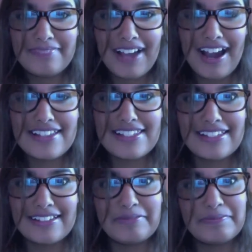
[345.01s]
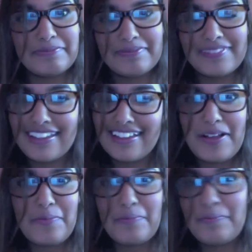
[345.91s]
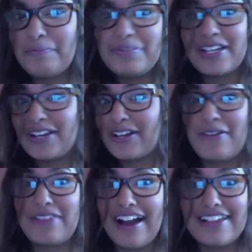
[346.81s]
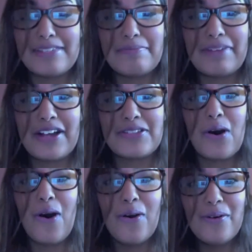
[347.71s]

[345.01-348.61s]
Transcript: Aizen. I'm just gonna go with Aizen because oh